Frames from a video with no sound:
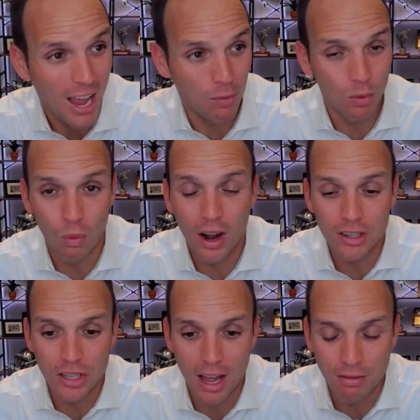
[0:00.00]
and would
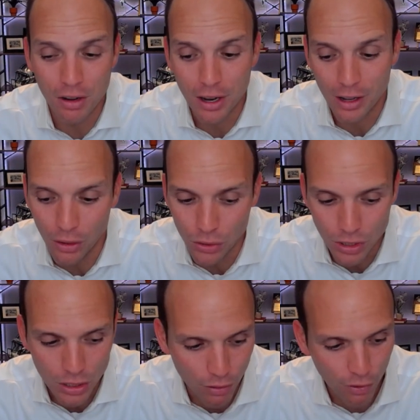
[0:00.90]
watch that very
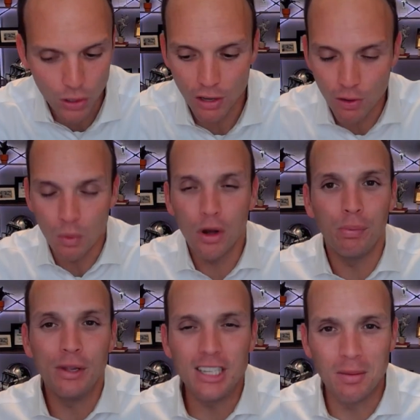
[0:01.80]
closely. So folks, if you will,
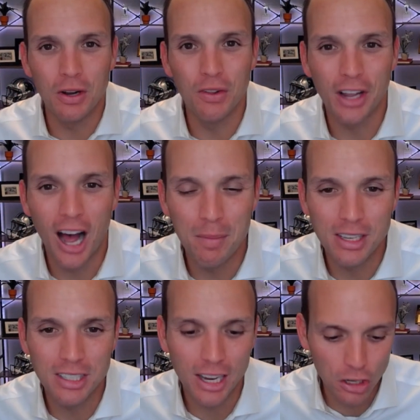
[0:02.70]
please let me know in the
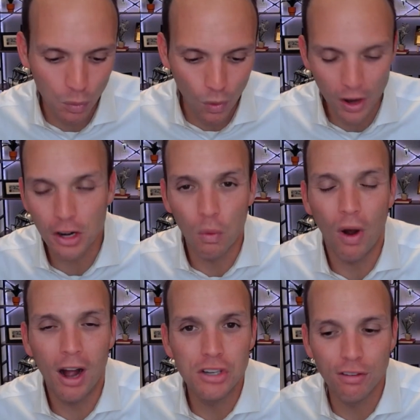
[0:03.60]
comments section where you're
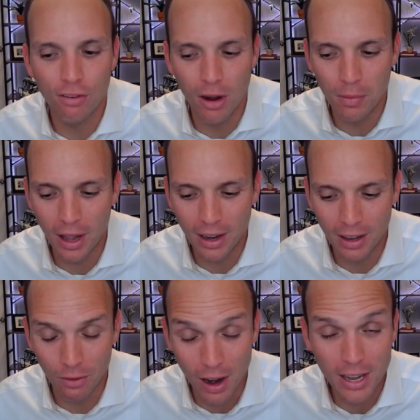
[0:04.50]
watching from
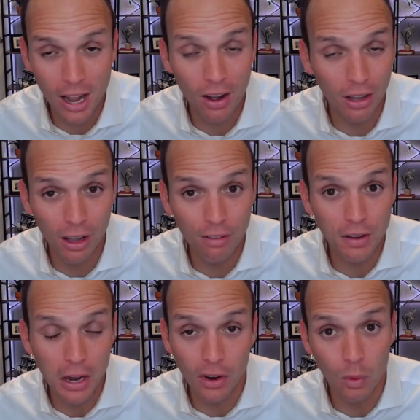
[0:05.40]
right now. I
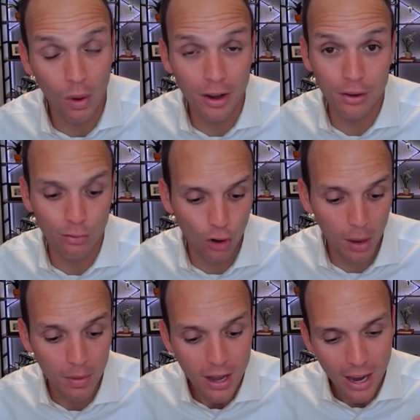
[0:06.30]
love hearing where you're
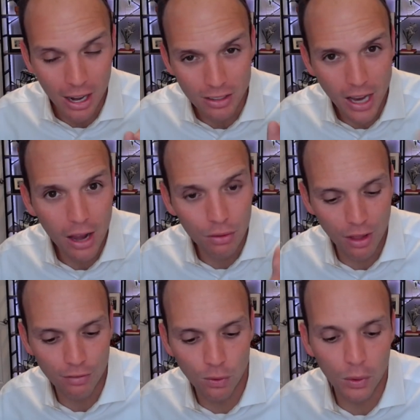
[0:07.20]
from, and I'll tailor
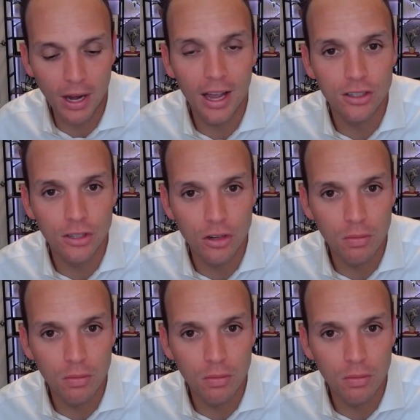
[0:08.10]
that forecast to you